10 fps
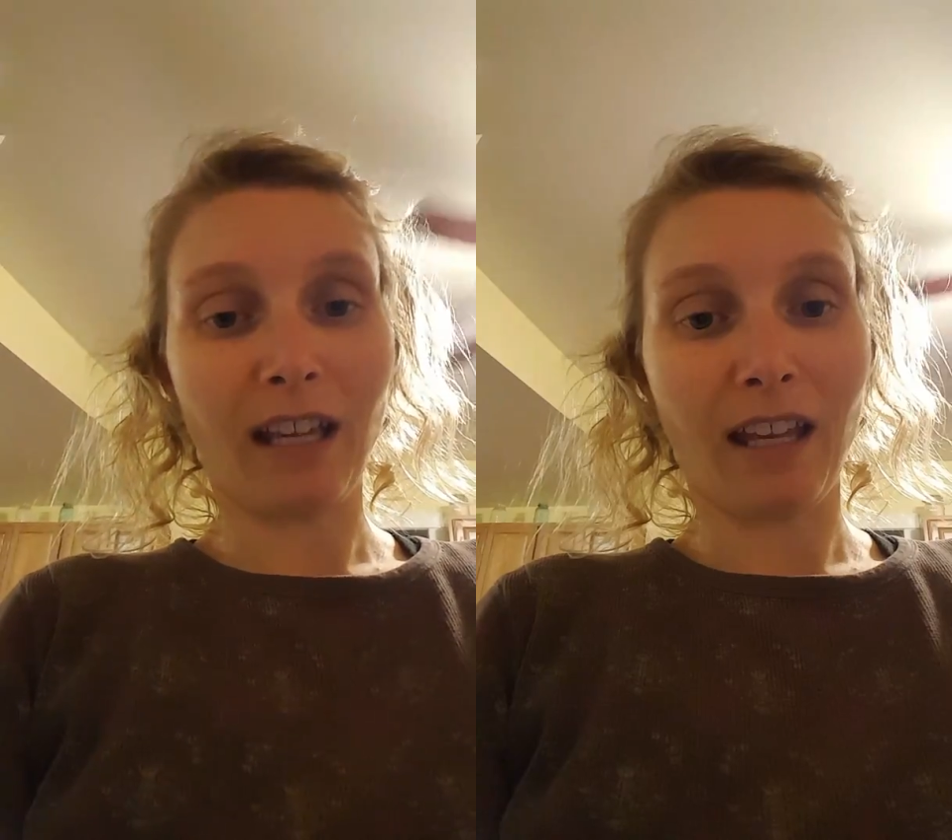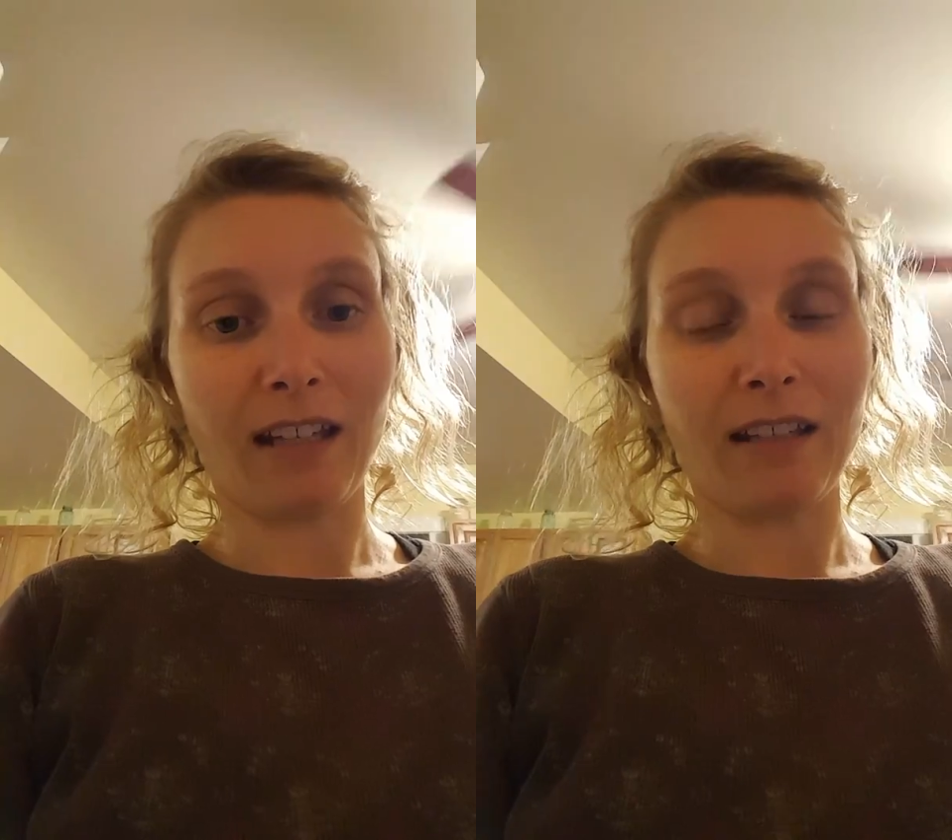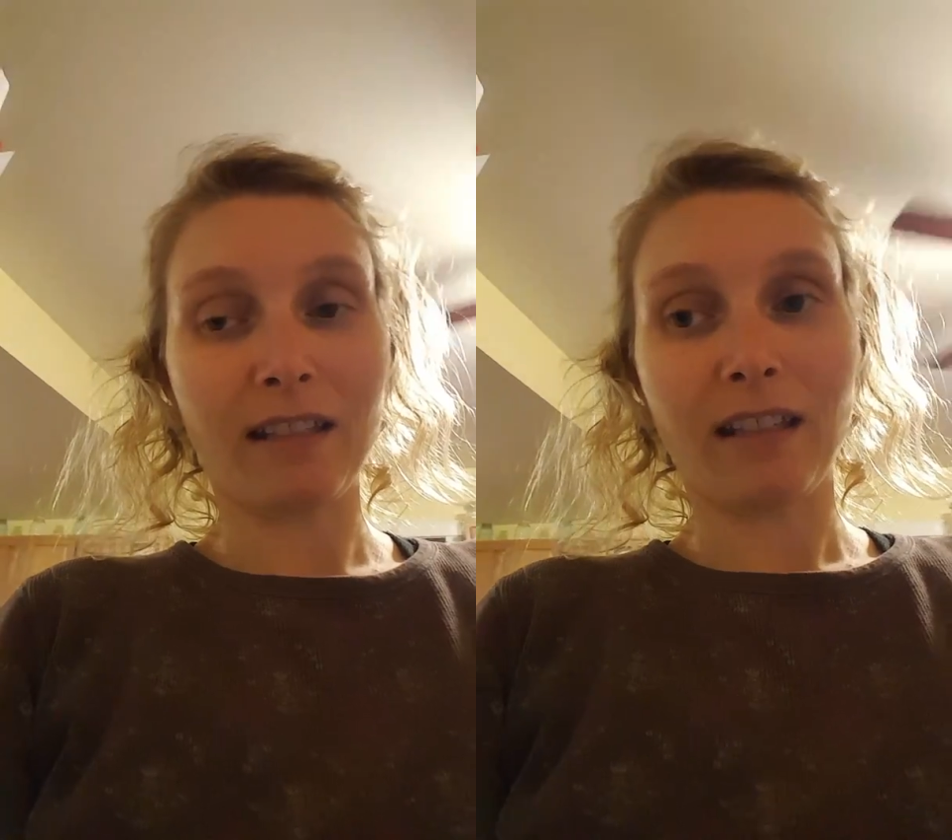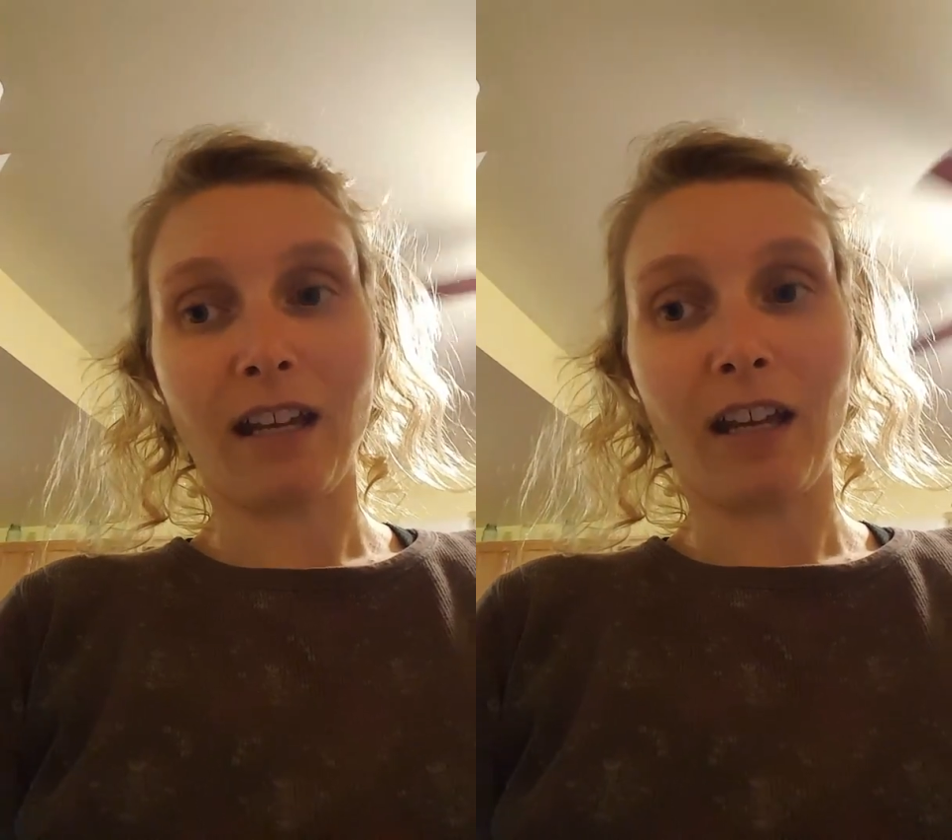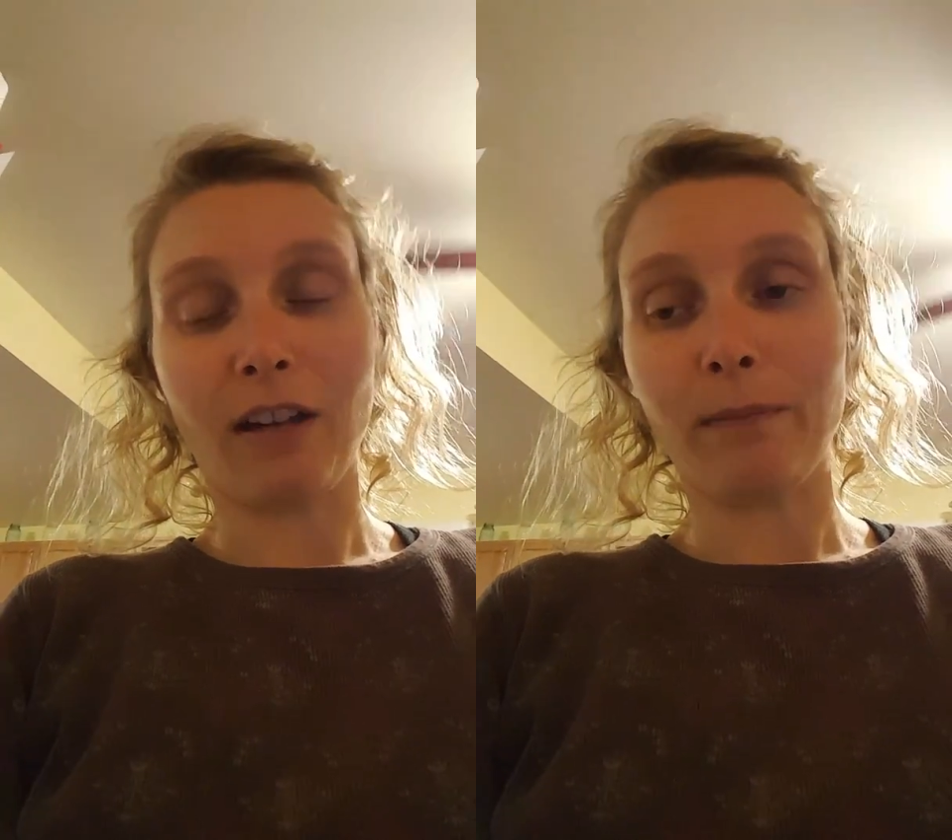and
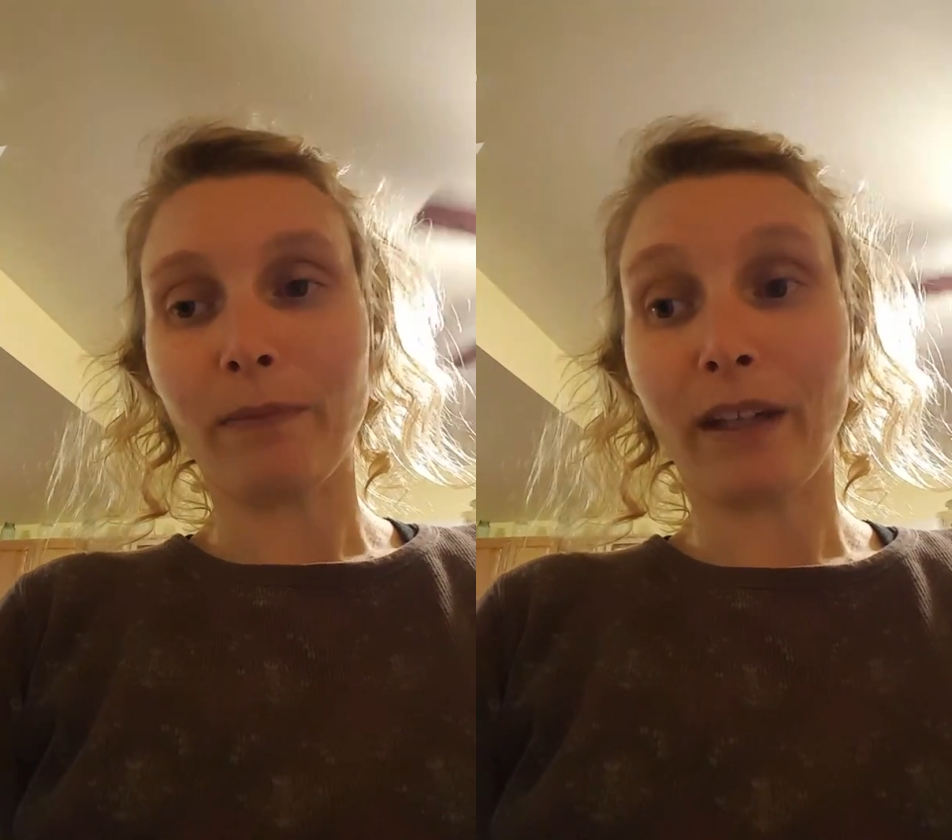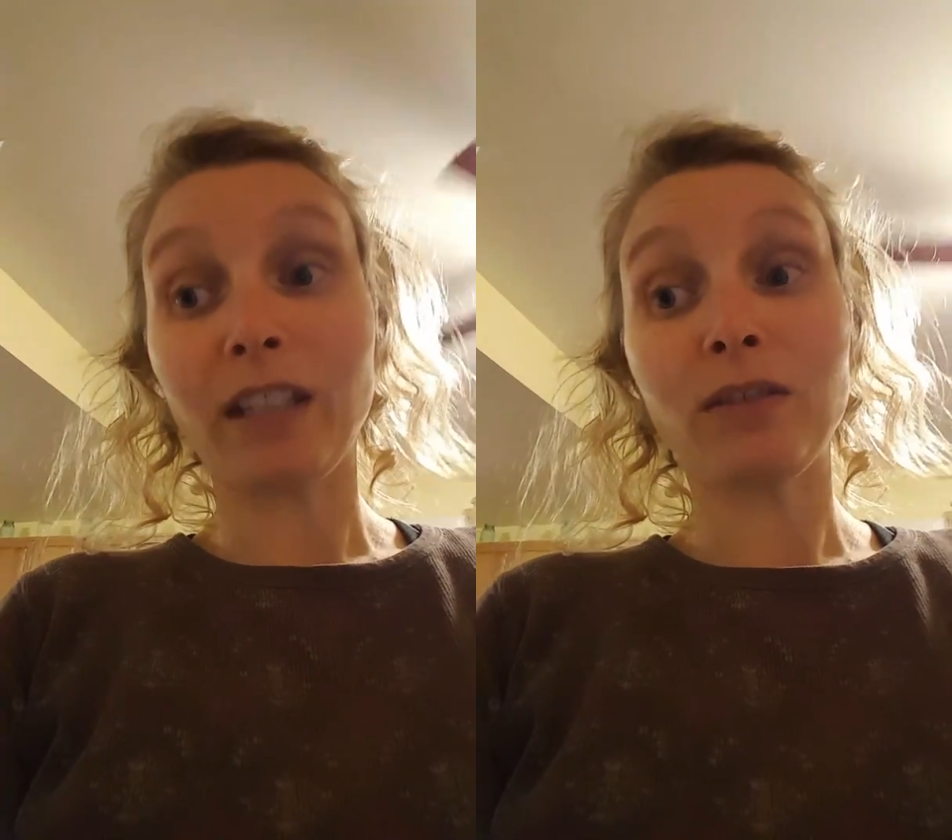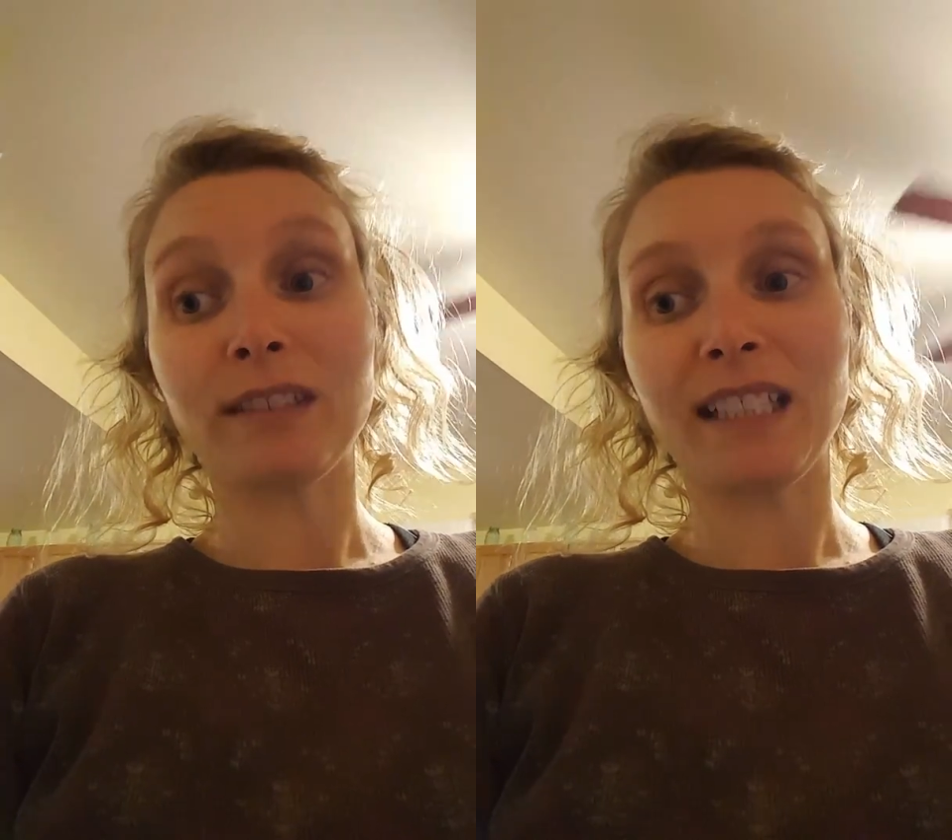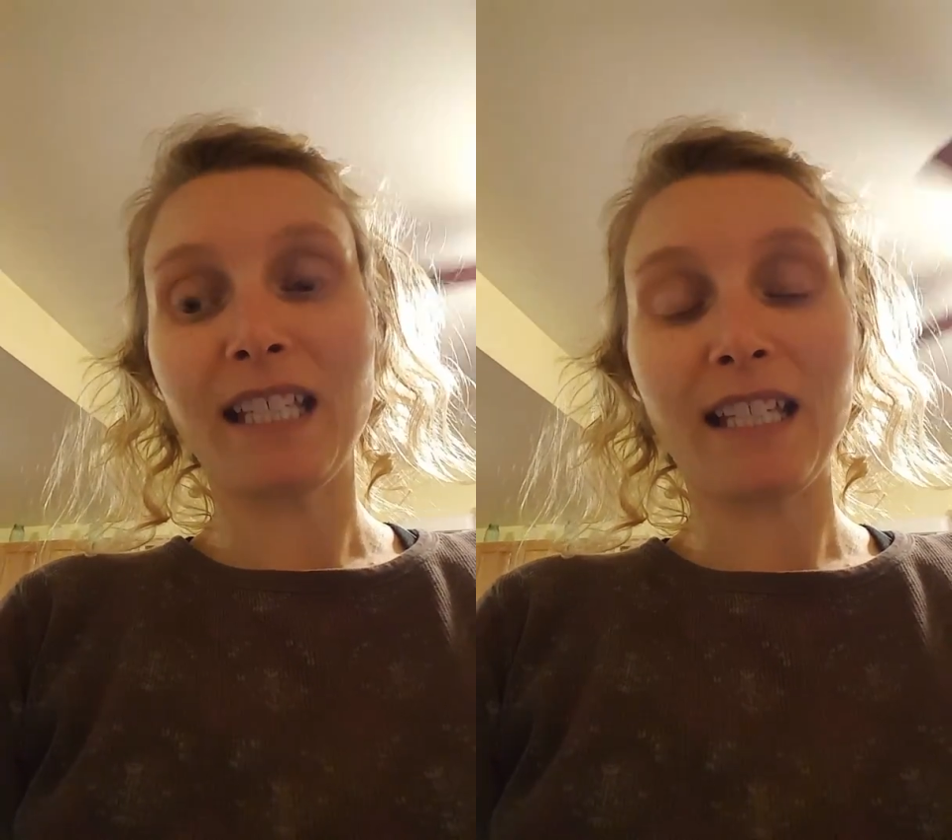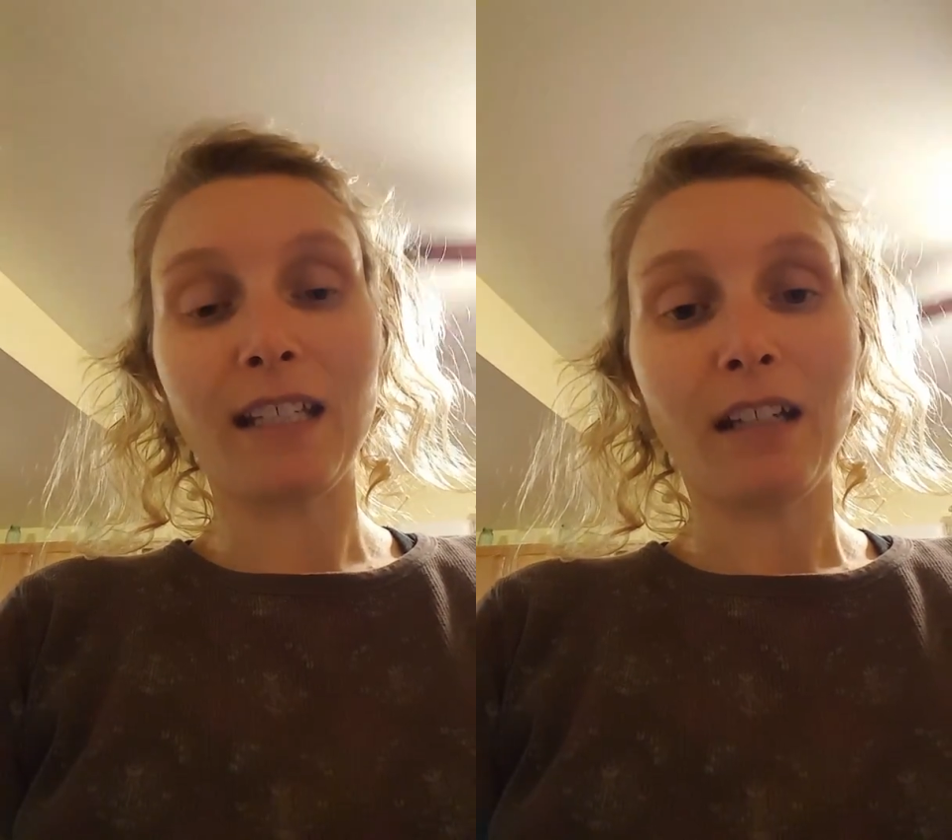I used
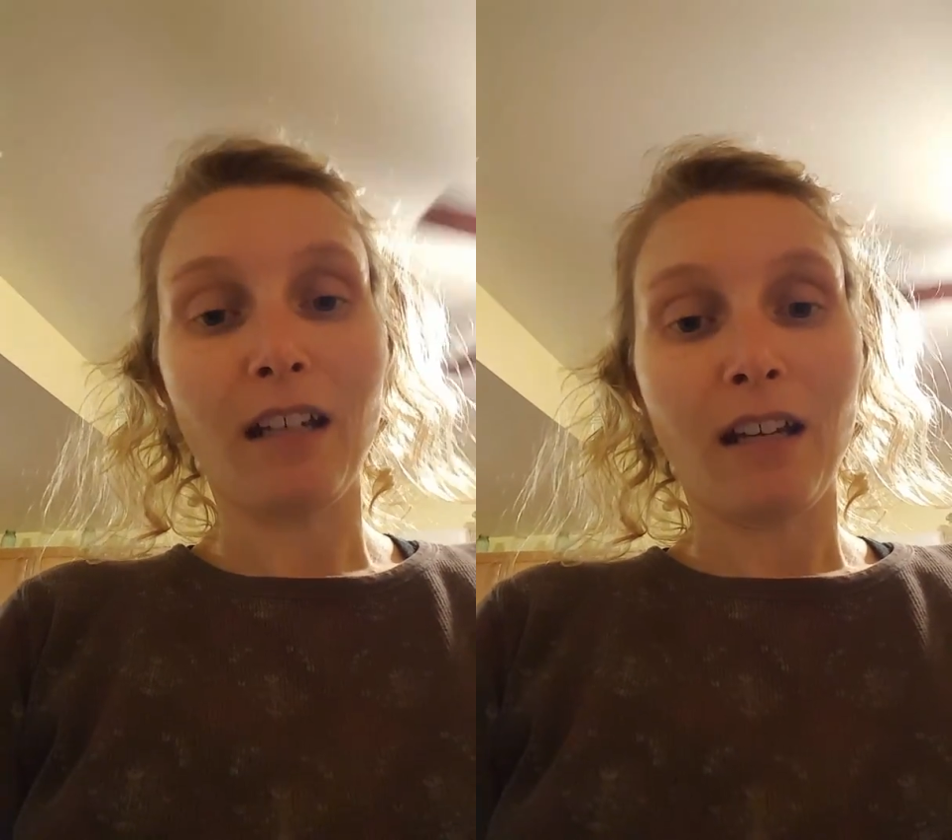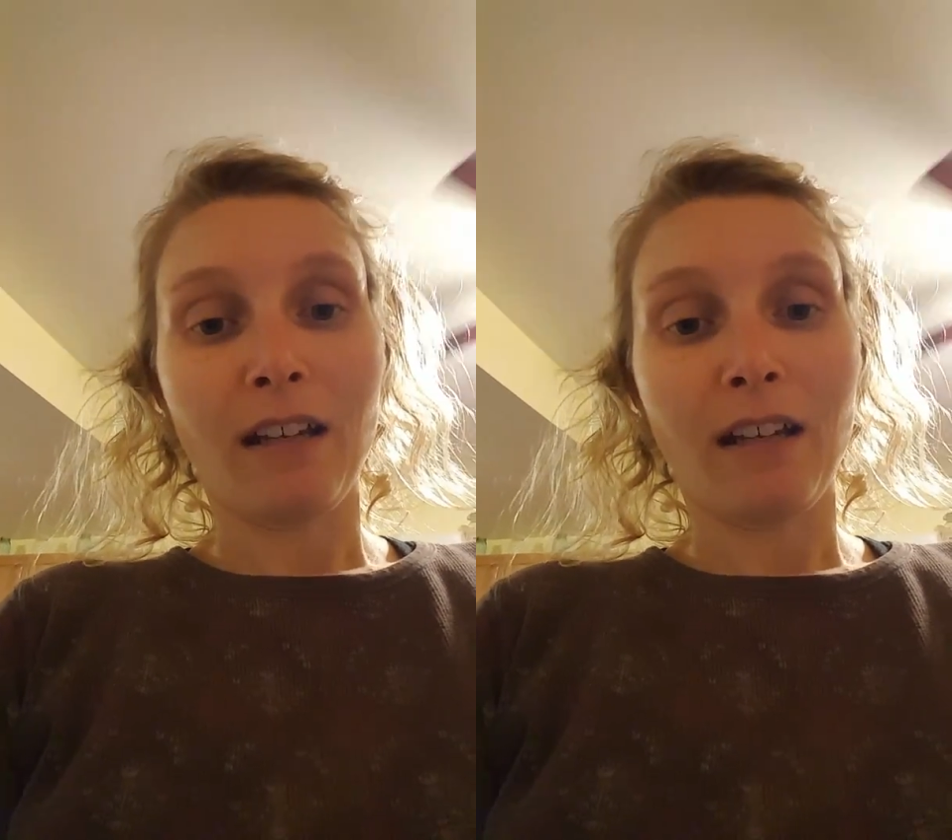ghee